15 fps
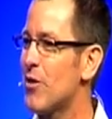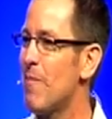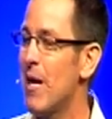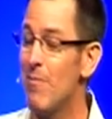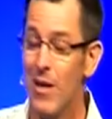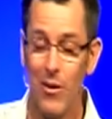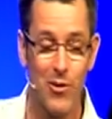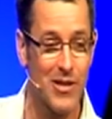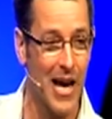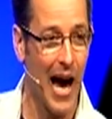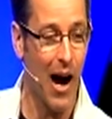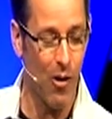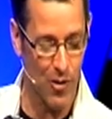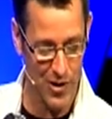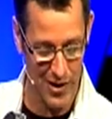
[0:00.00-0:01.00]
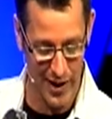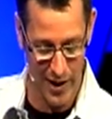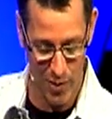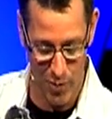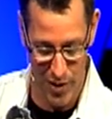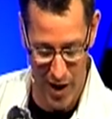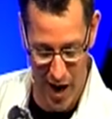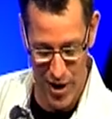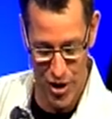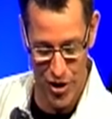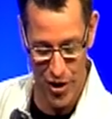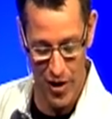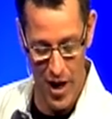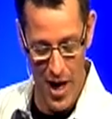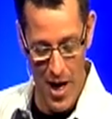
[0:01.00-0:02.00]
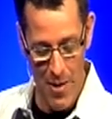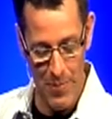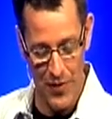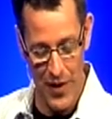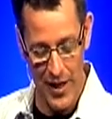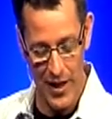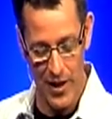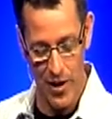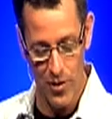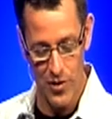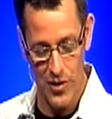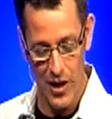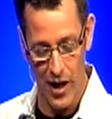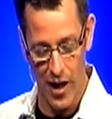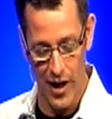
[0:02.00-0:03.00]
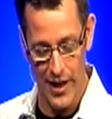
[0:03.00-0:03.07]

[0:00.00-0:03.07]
Maybe it was hours later. We're not sure. But then it goes on.